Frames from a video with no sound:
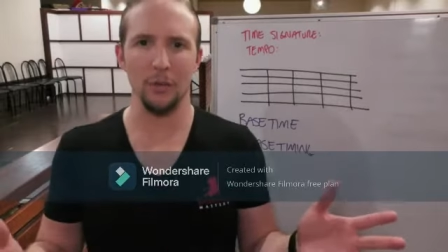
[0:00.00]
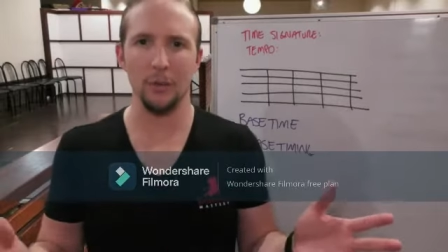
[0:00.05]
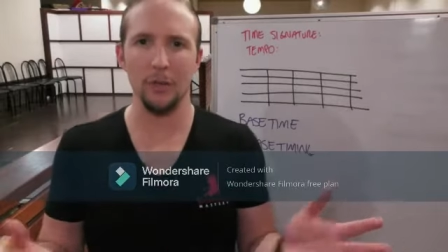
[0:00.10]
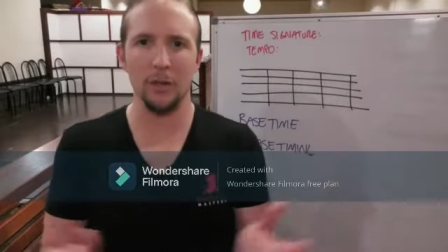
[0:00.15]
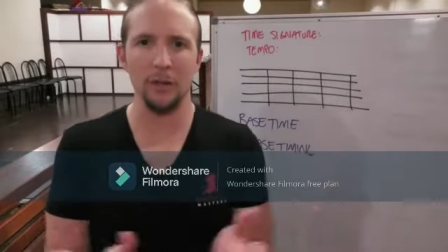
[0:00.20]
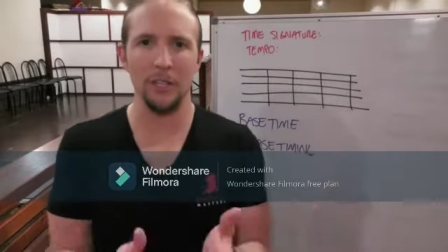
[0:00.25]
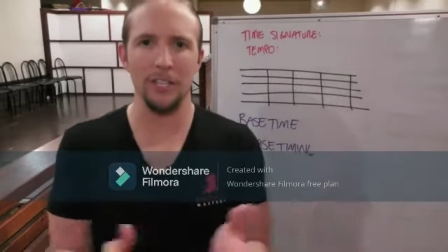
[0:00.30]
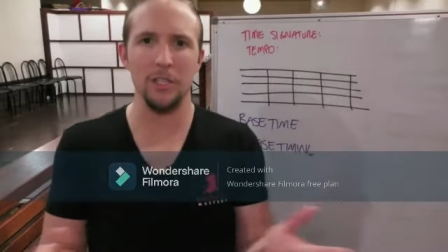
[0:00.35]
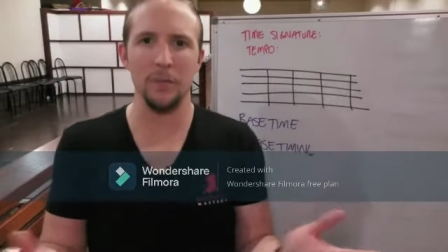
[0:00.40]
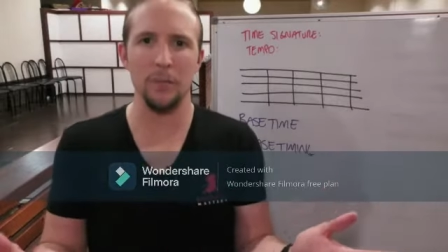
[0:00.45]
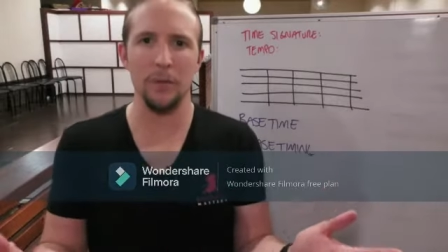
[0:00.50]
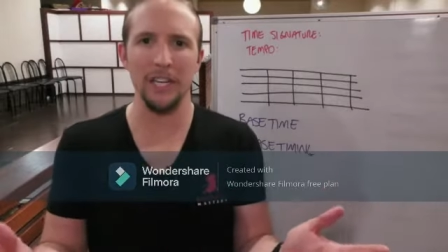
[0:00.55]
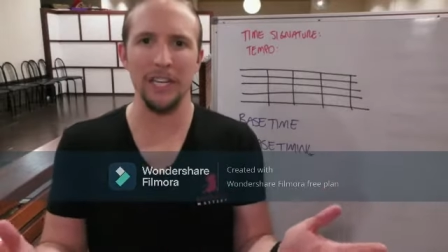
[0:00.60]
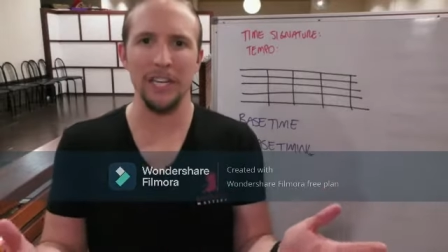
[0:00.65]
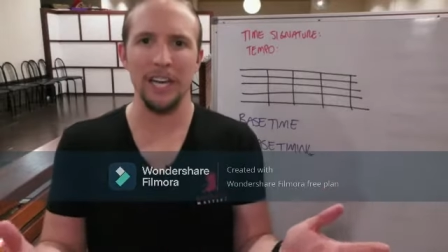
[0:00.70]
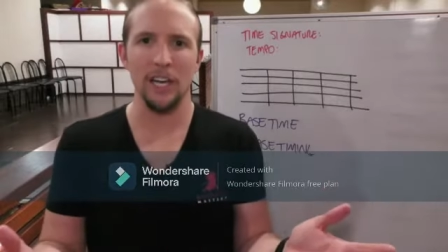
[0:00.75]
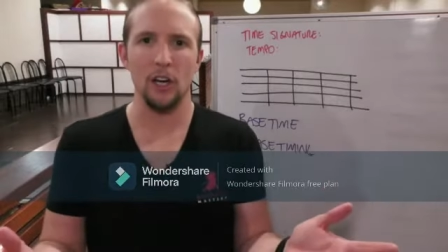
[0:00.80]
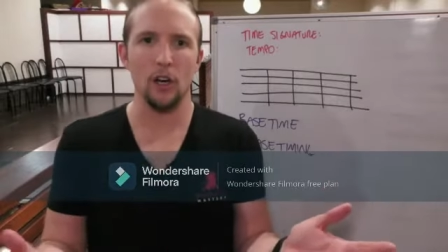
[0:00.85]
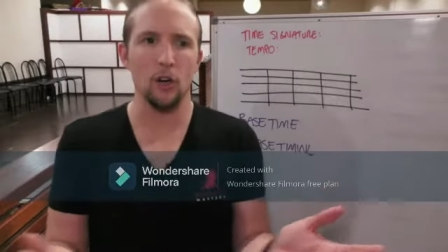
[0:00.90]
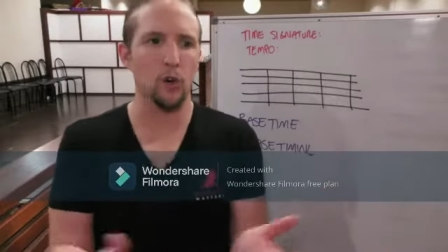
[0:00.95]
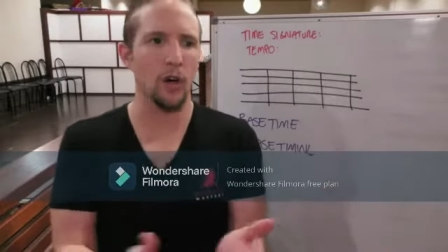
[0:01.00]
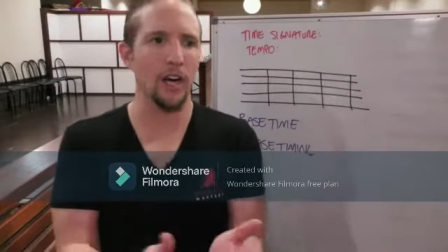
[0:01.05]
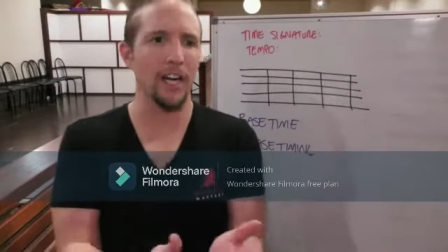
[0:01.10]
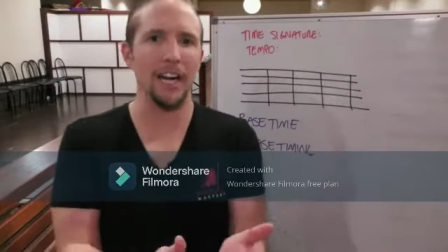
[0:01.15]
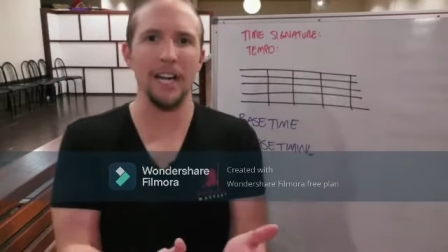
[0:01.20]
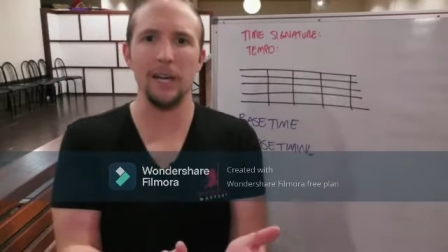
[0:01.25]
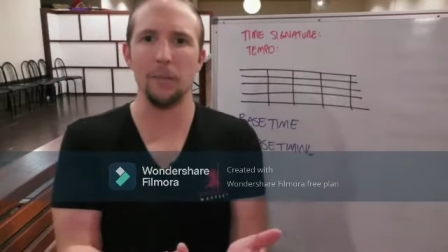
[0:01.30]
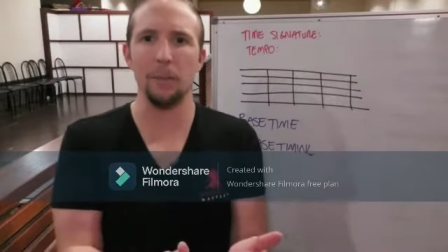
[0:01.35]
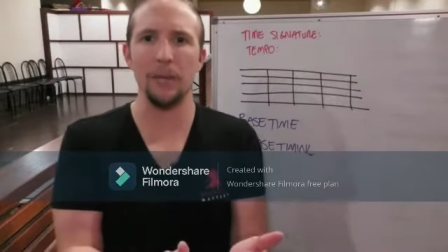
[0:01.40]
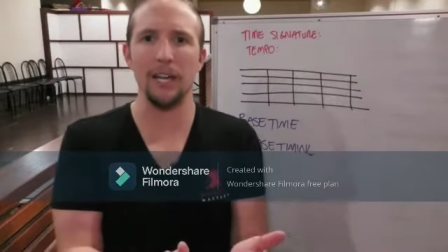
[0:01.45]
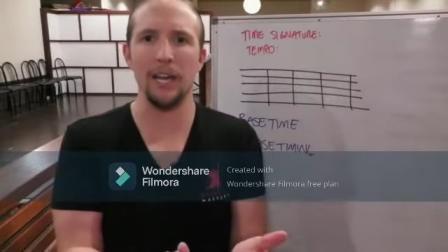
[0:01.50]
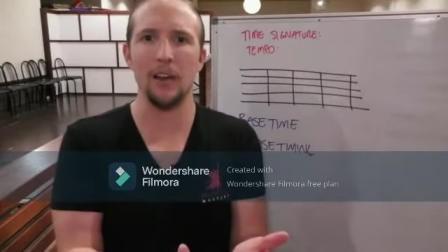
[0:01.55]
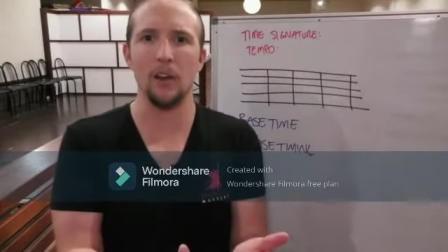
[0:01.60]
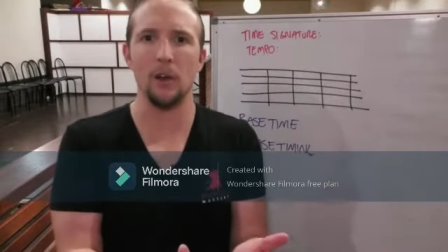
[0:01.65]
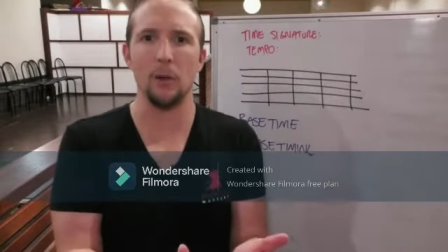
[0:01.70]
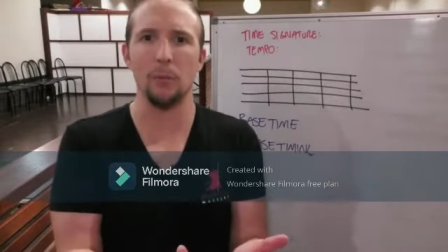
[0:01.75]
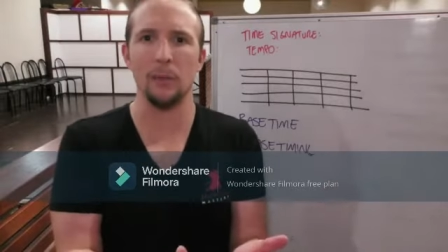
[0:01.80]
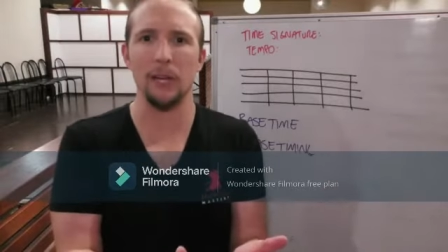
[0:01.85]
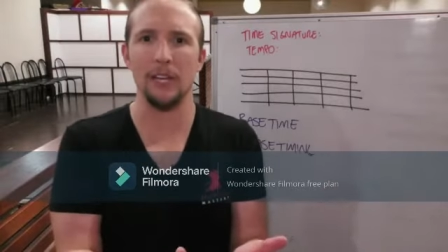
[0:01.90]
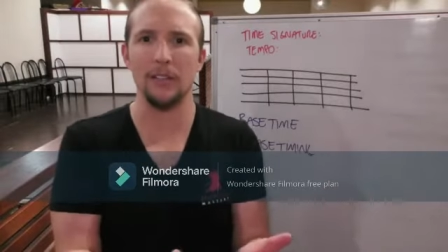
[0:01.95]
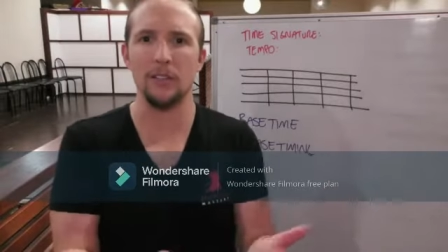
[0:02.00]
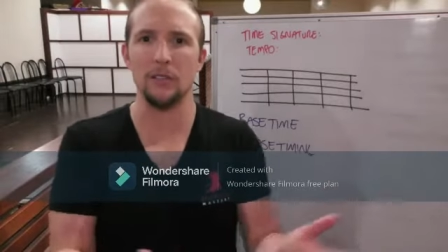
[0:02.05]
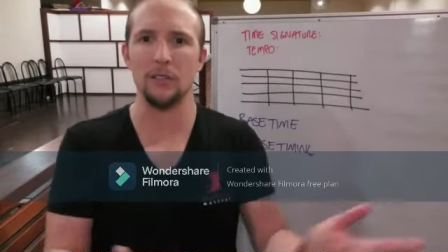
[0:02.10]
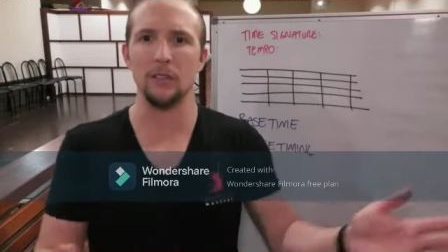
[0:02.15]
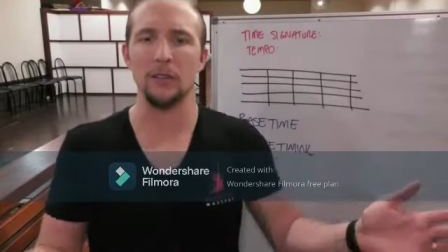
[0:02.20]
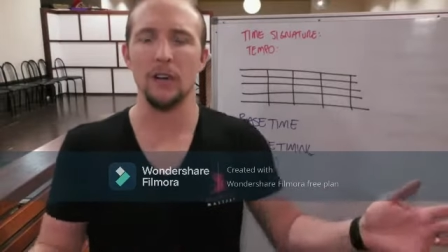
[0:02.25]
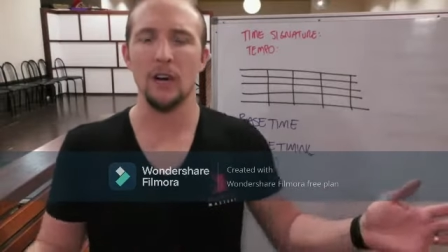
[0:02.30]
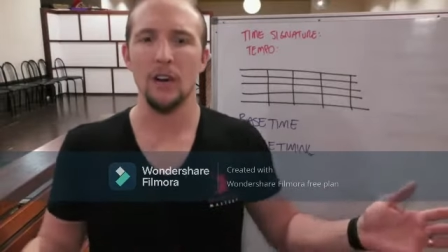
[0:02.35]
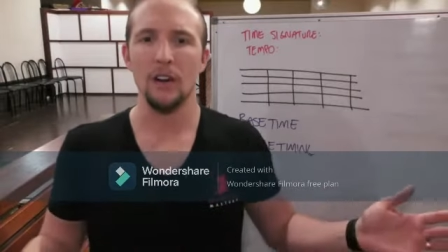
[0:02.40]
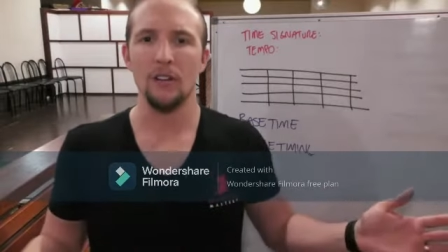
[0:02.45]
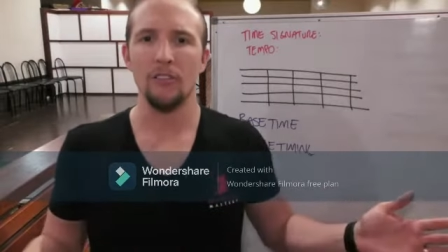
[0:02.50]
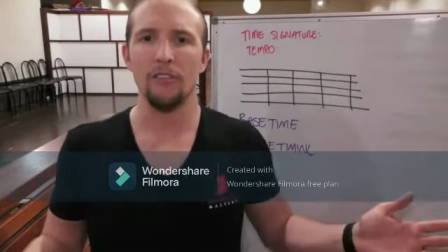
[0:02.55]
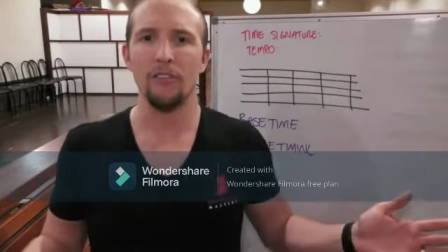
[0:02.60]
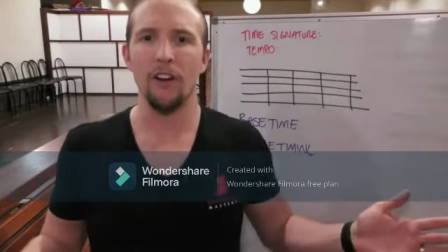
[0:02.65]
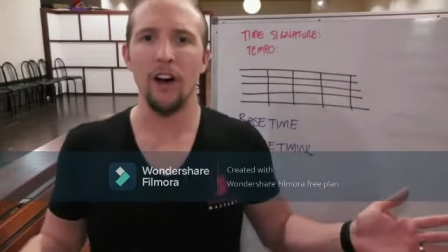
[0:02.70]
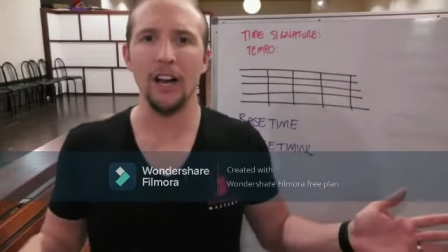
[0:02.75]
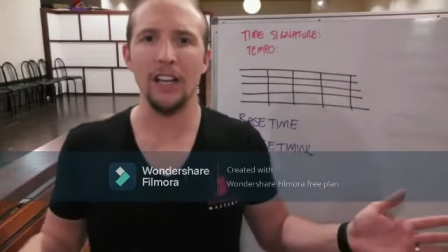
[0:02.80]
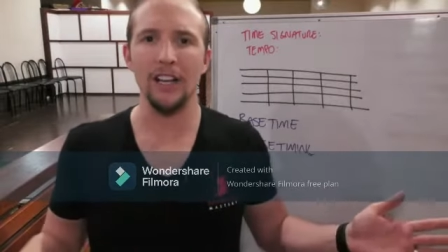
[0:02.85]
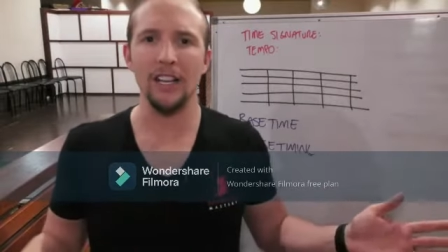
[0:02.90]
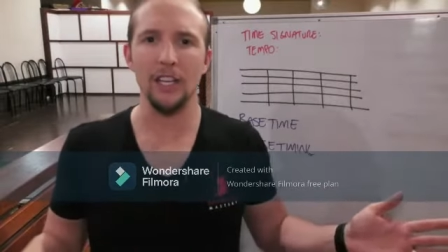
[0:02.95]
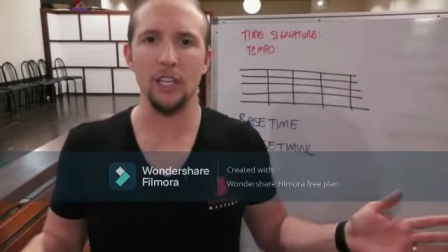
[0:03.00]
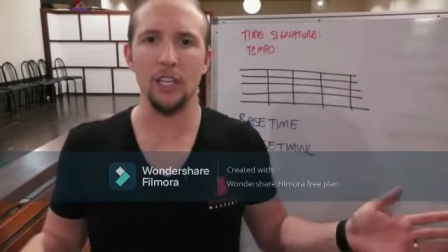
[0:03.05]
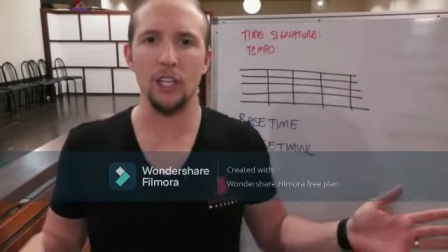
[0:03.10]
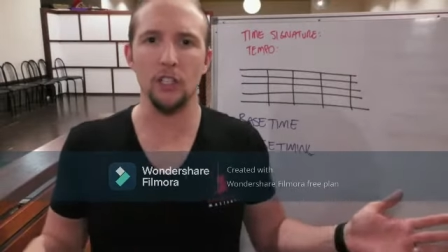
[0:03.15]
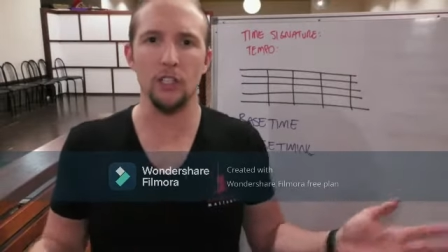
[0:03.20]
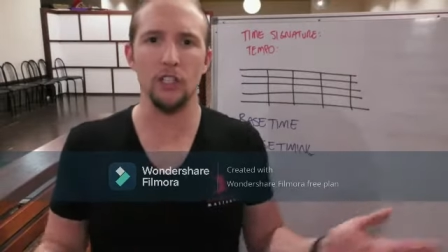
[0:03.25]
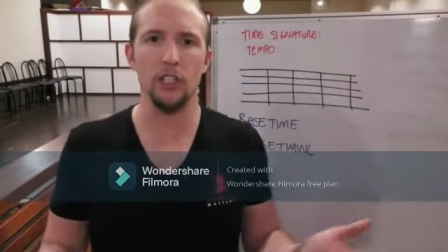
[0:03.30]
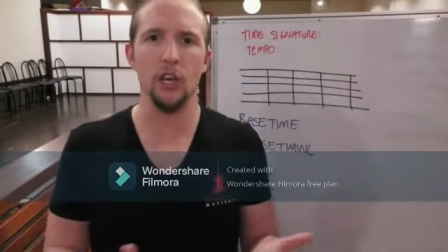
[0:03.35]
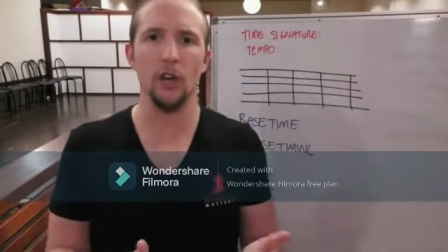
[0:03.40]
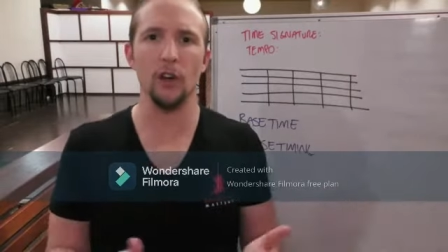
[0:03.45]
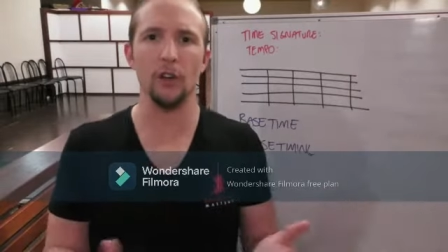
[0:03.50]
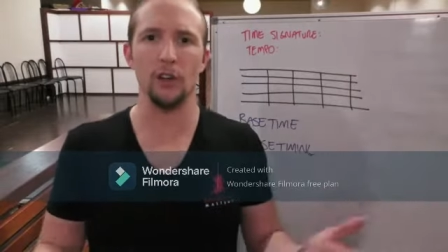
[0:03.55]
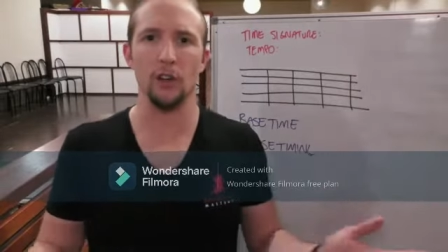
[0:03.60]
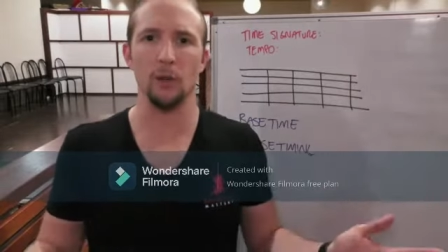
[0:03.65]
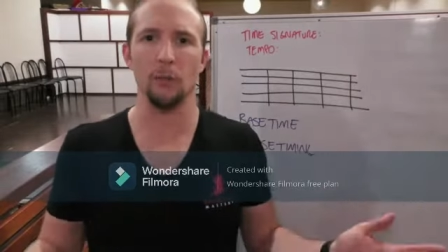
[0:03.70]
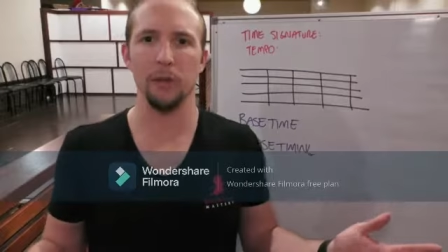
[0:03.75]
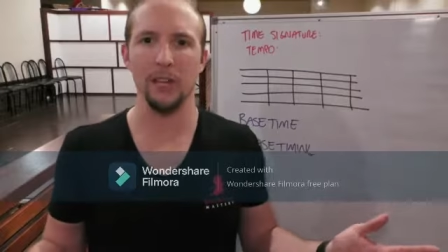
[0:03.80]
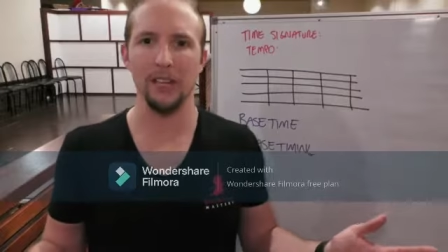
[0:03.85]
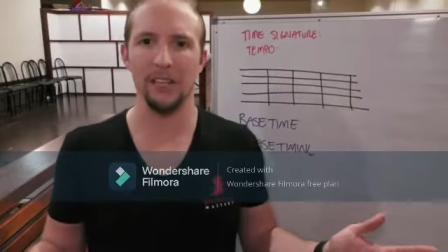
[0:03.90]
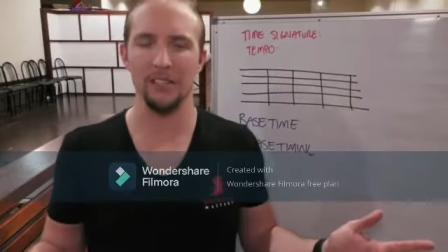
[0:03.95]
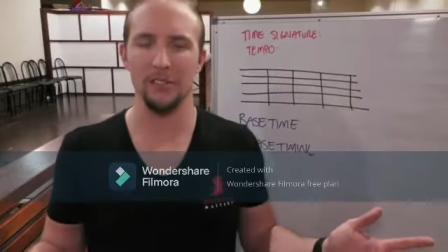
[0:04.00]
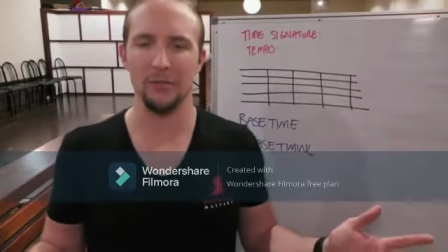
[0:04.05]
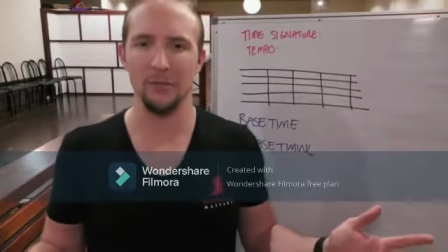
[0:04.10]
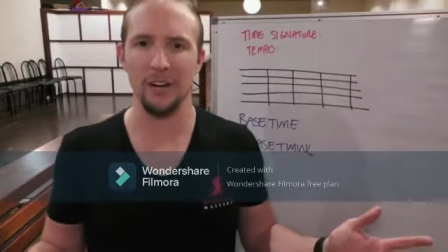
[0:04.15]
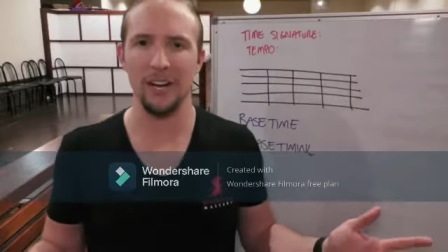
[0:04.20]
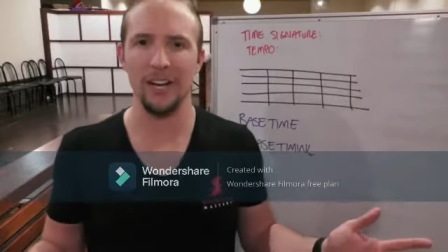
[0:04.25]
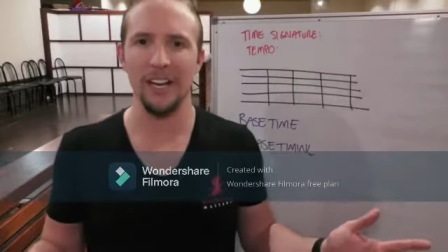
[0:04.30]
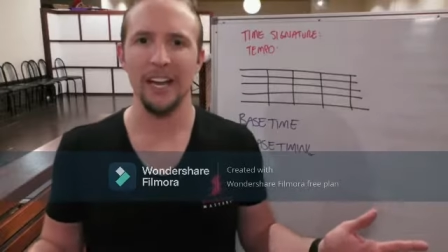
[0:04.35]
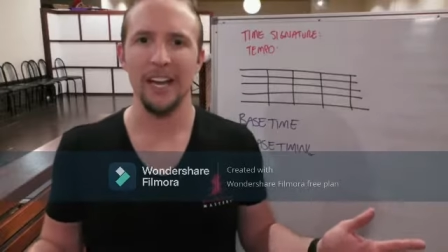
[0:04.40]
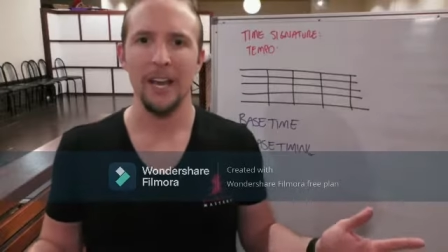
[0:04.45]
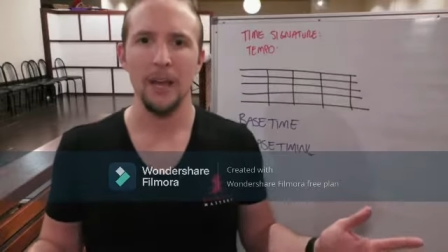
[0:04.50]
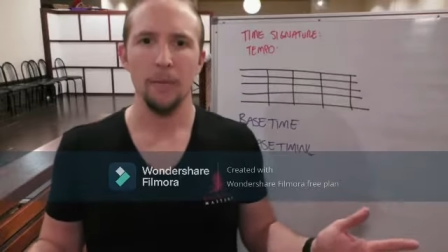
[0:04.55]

We don't need to be grade 8 piano players or violin concerto players, right?